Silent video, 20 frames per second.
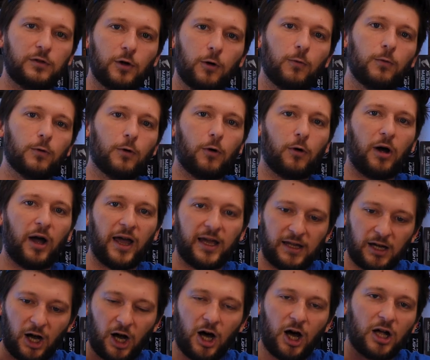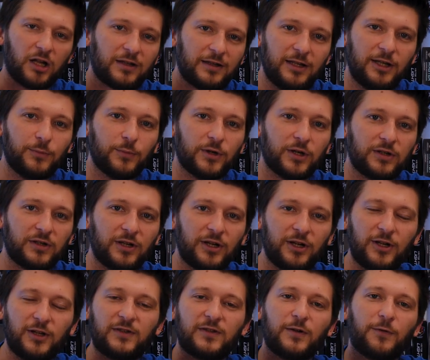no longer a hard limit,
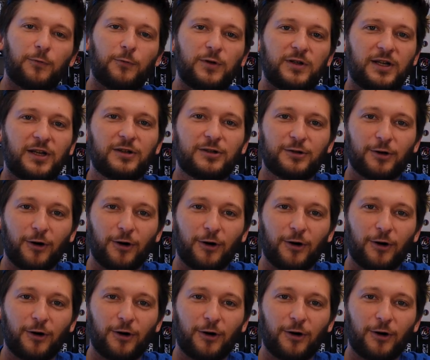it's a freaking